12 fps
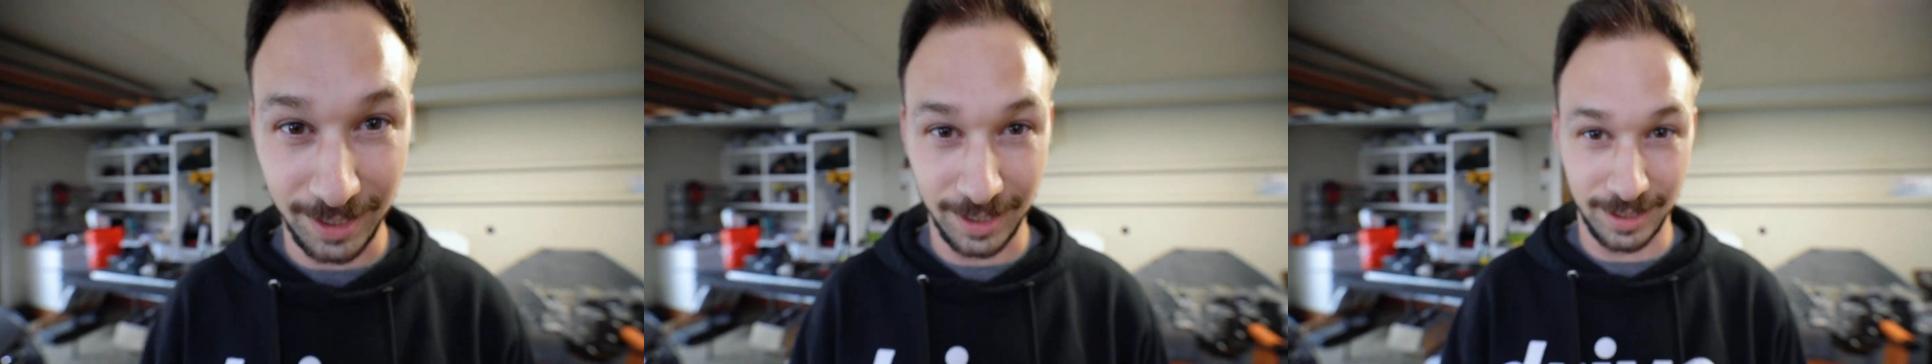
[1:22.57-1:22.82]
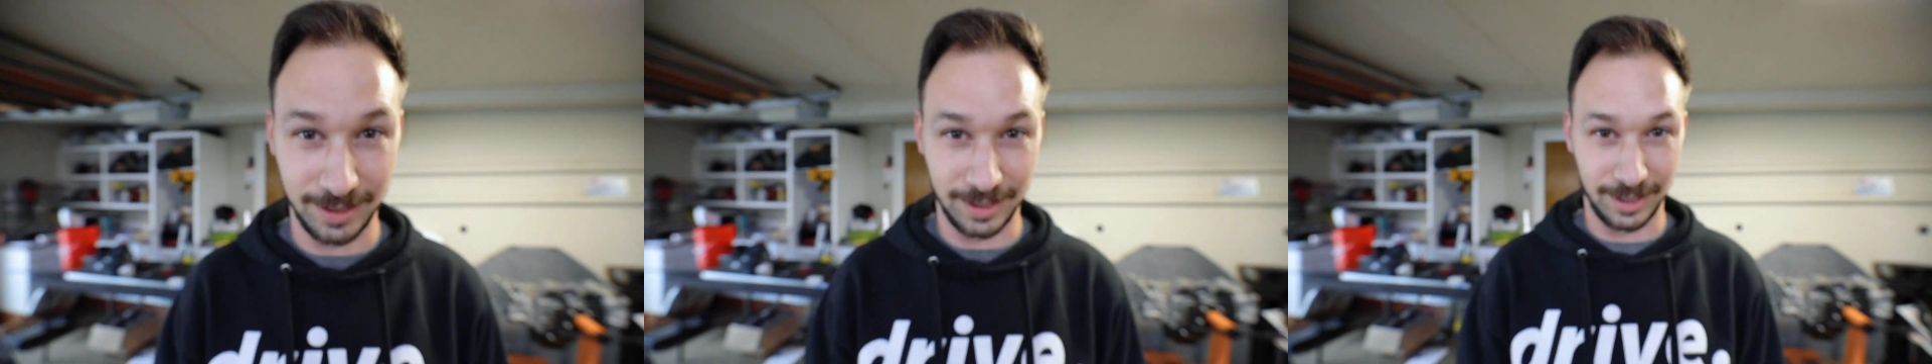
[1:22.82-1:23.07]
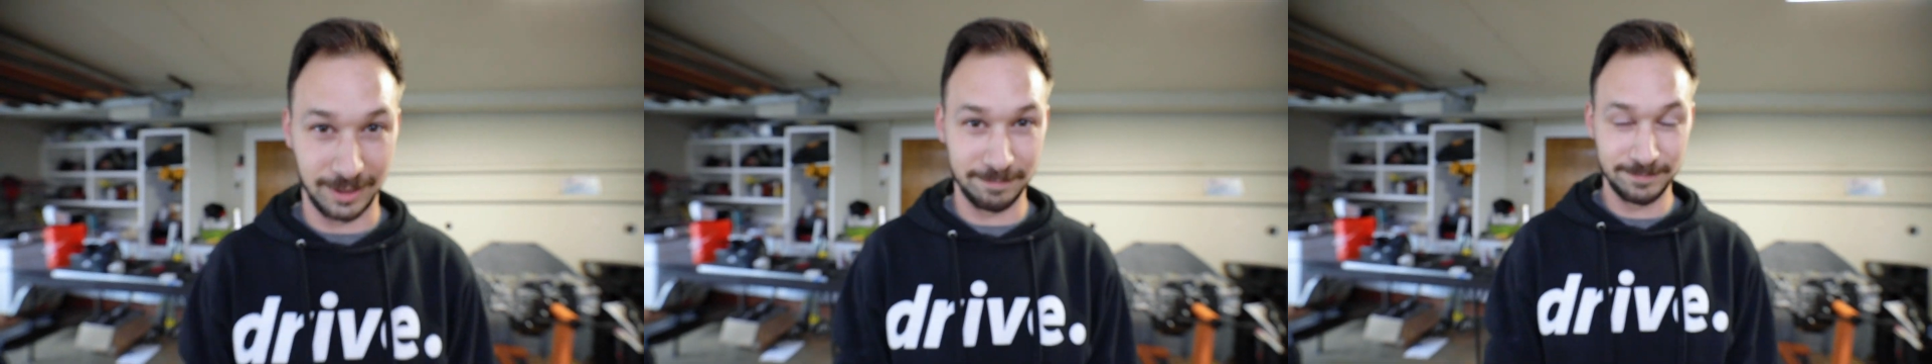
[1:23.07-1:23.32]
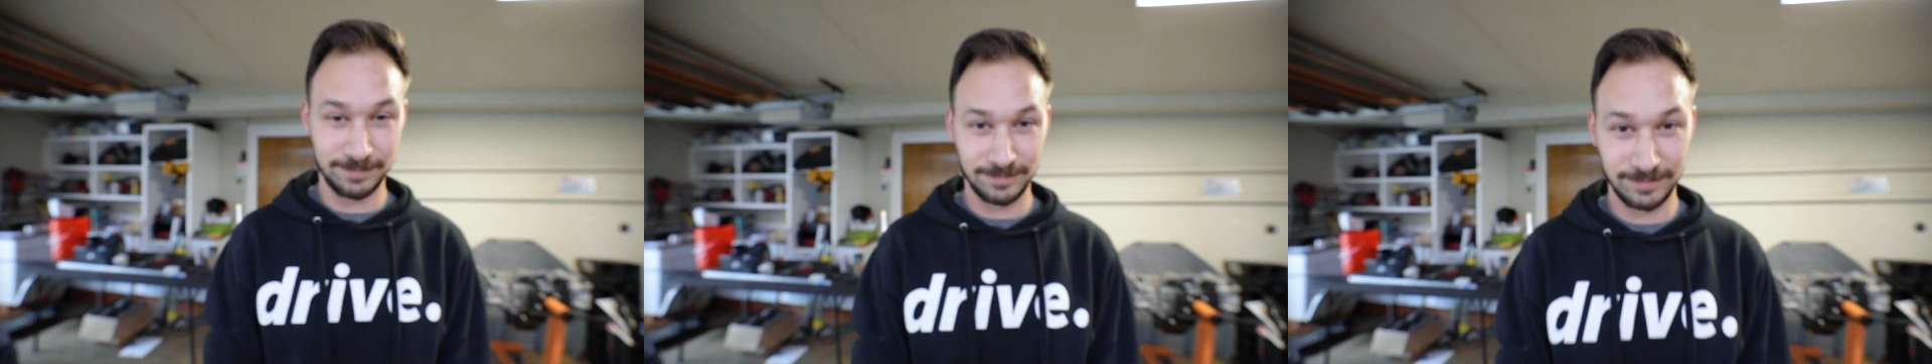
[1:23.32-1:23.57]
And uh,
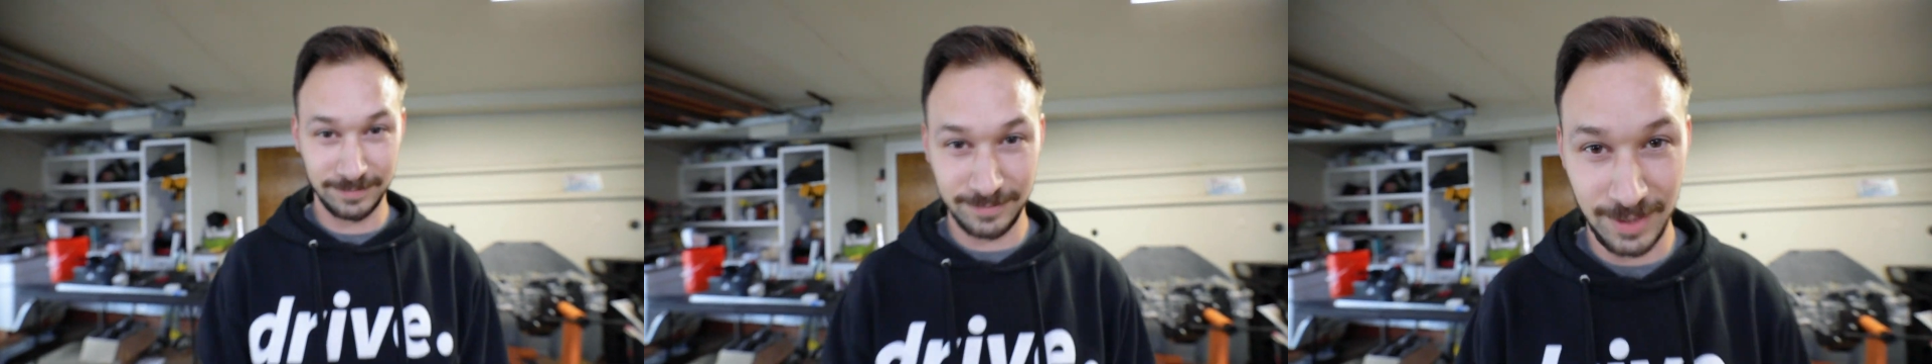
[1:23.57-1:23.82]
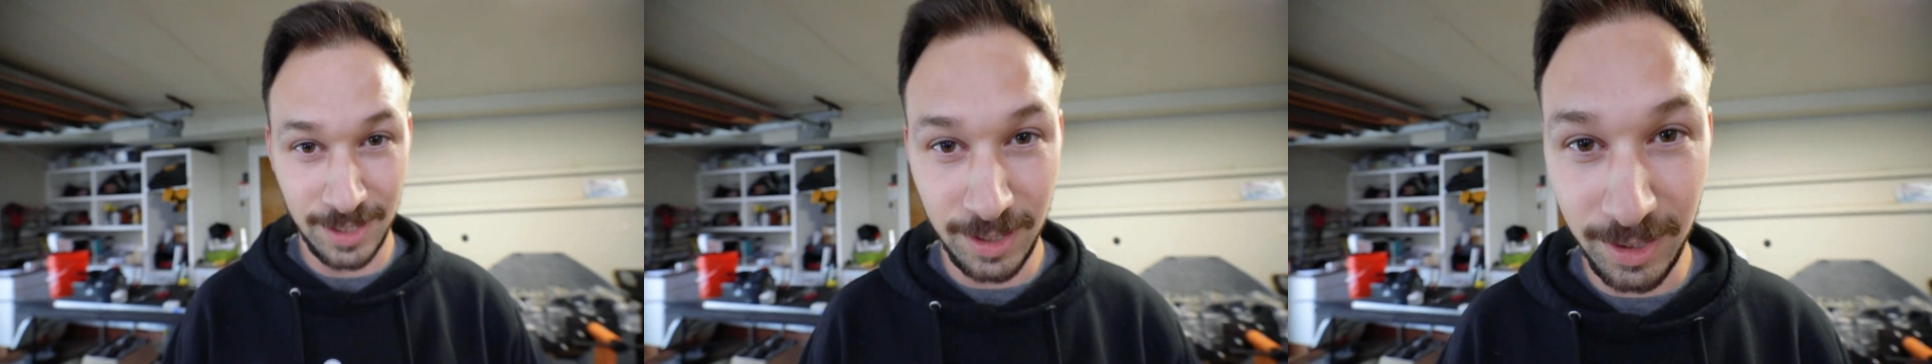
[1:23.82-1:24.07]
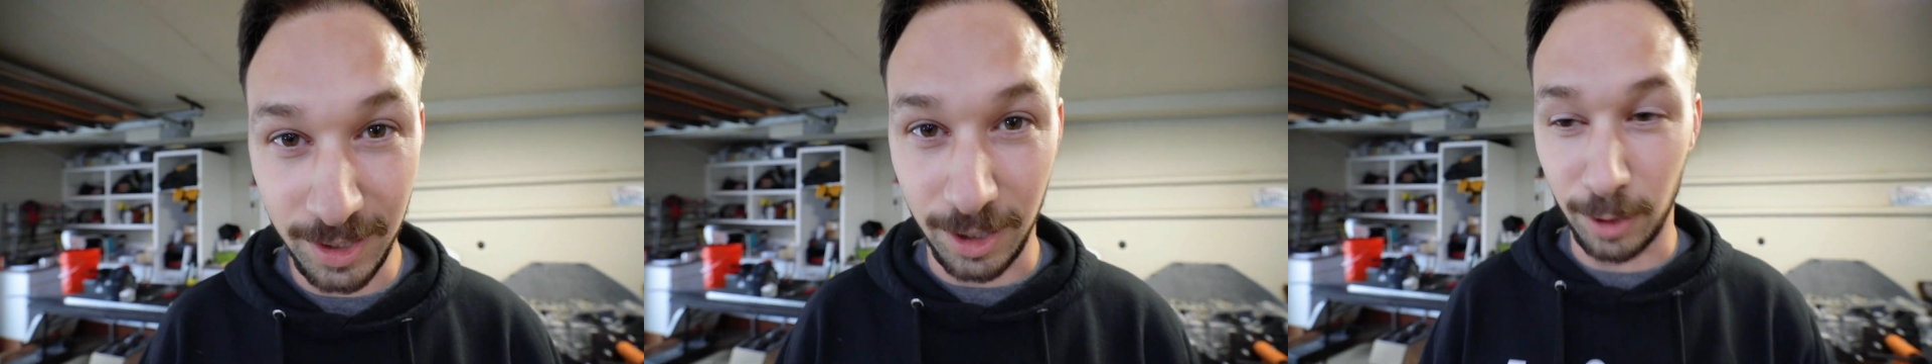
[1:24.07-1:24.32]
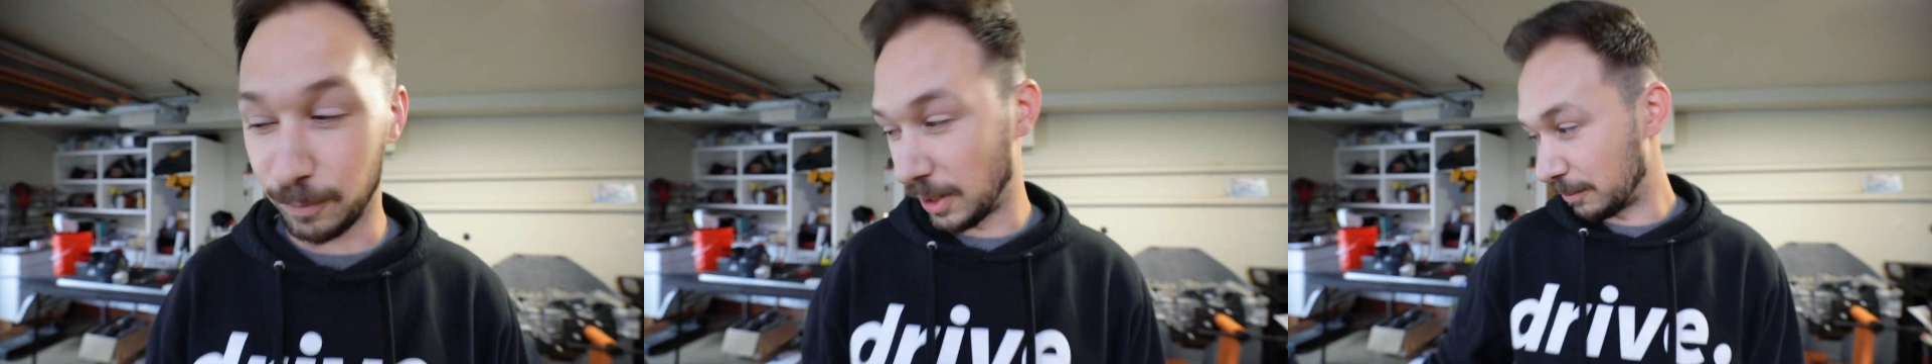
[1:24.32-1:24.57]

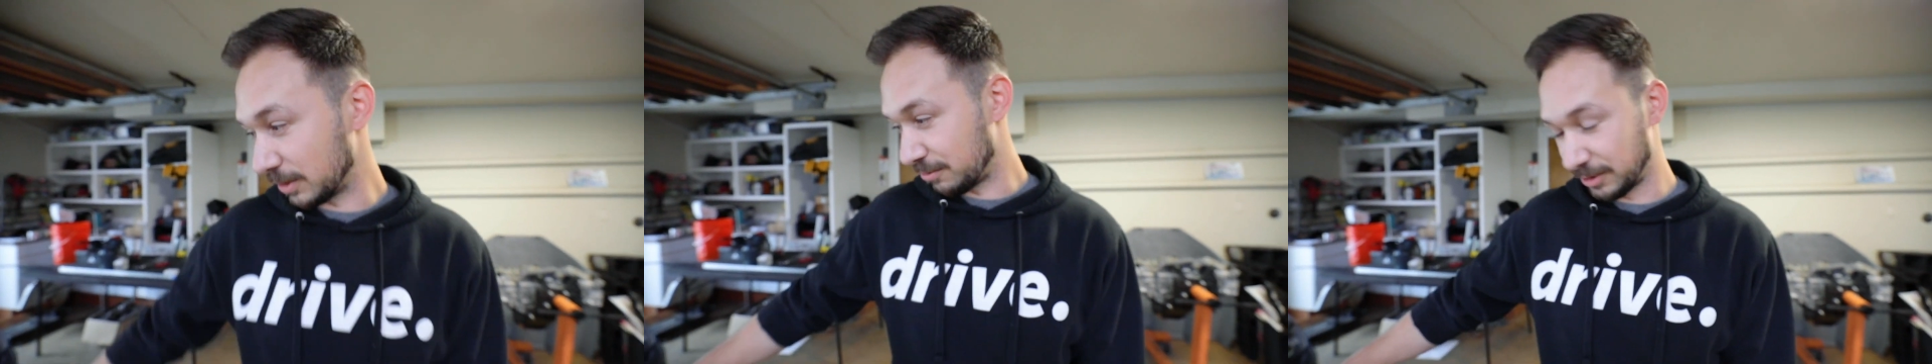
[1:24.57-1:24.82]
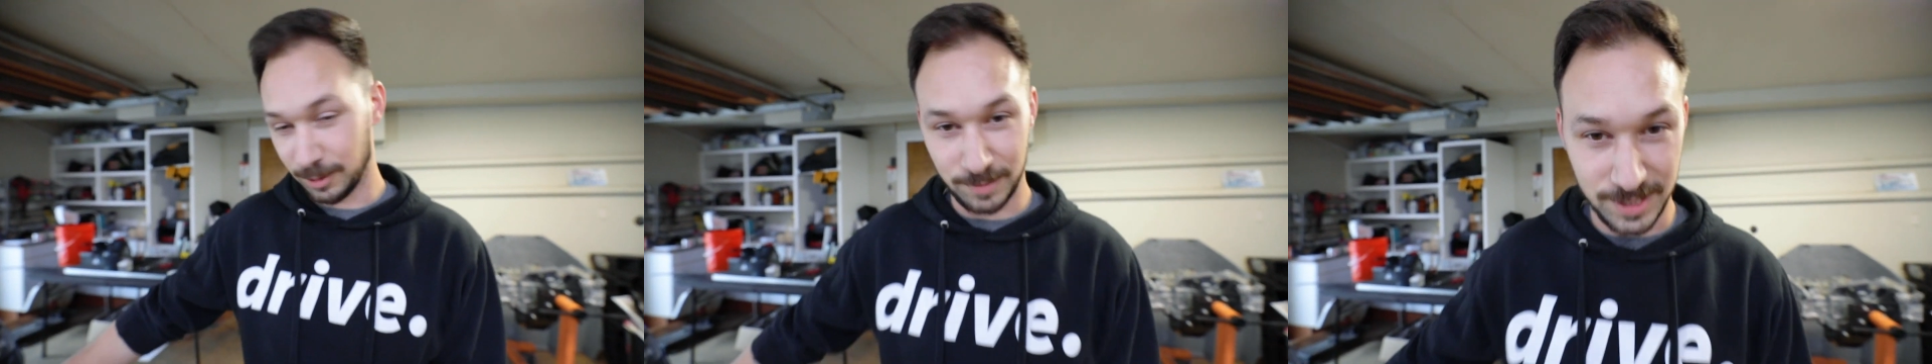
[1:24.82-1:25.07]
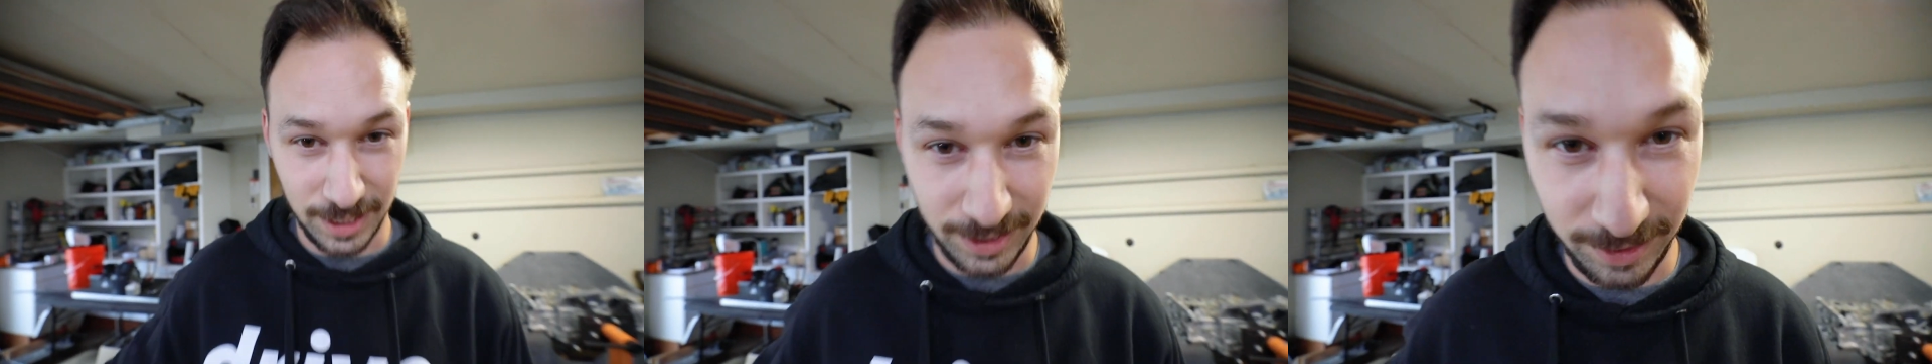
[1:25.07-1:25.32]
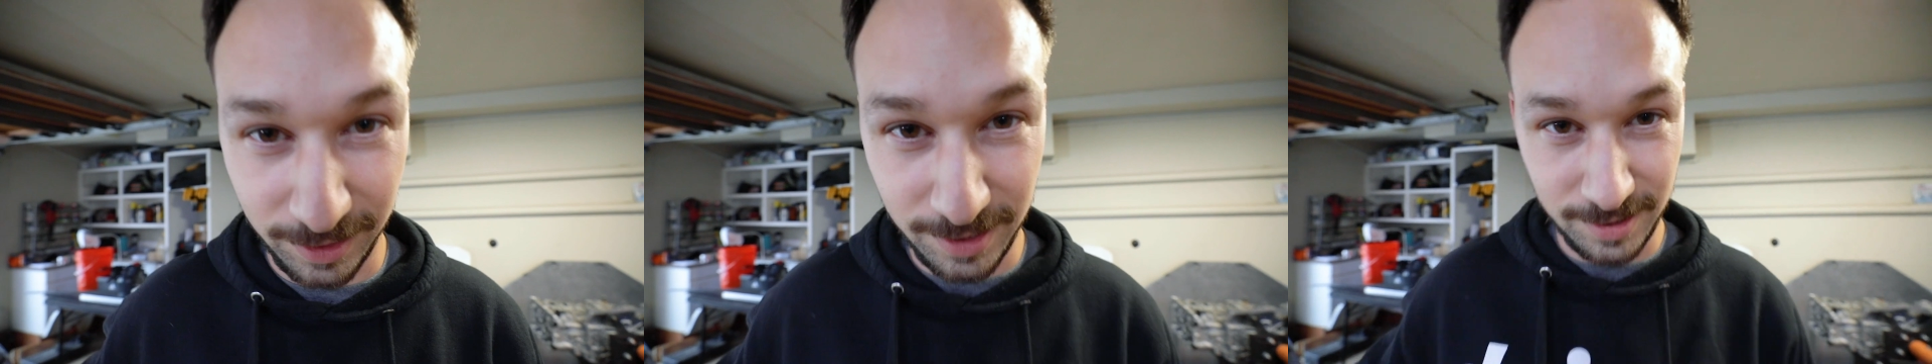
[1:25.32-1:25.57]
I'll probably film
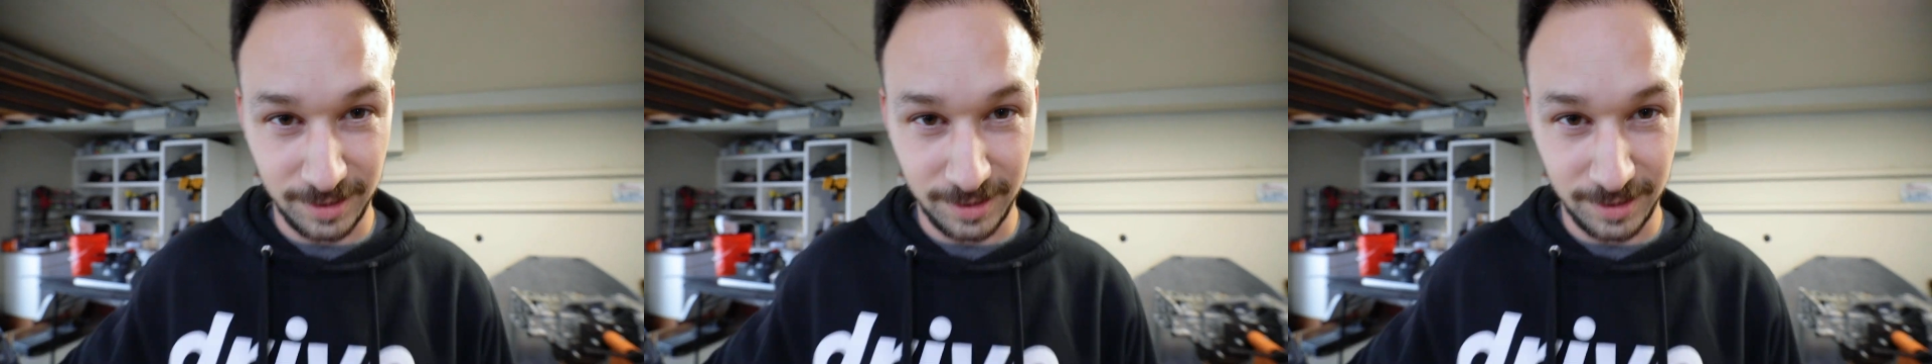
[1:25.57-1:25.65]
taking this